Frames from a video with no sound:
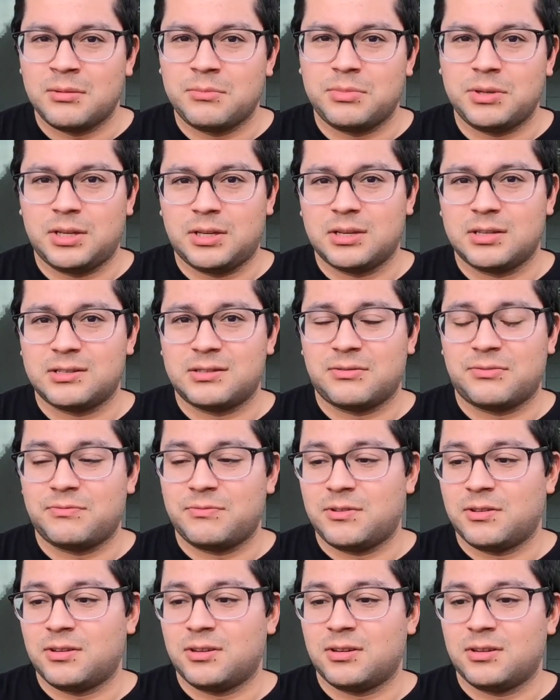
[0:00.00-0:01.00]
because
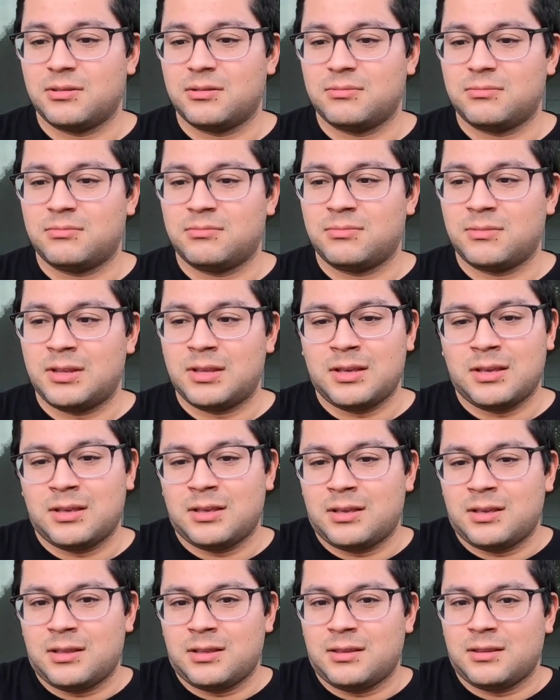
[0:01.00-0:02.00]
the
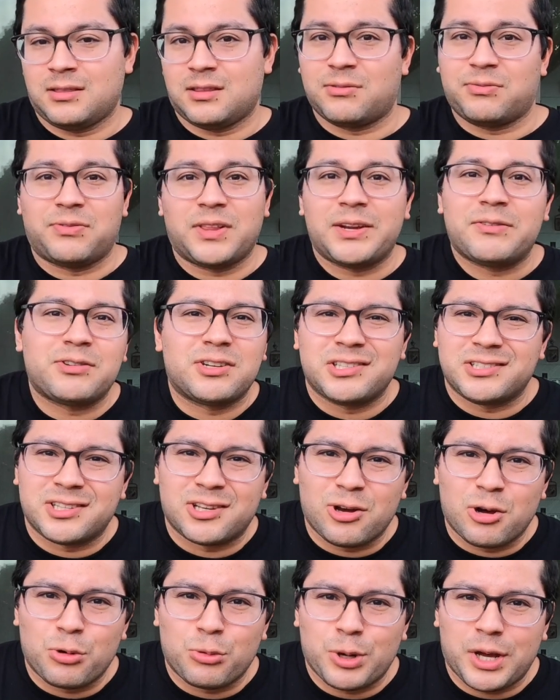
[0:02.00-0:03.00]
flavor doesn't
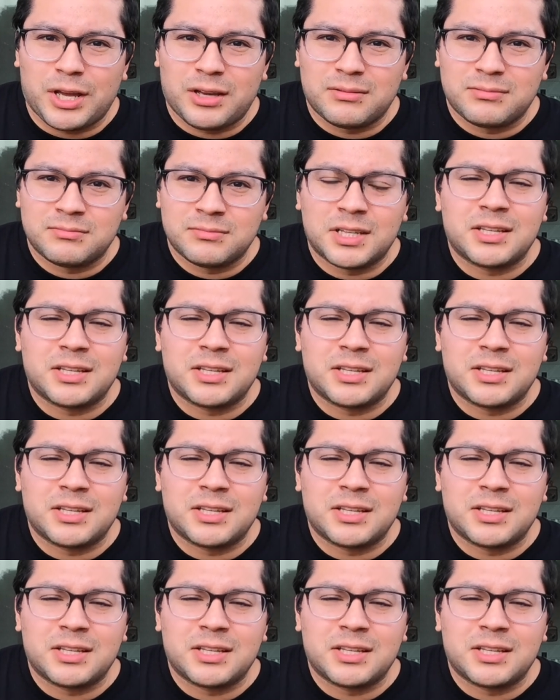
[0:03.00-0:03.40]
go away.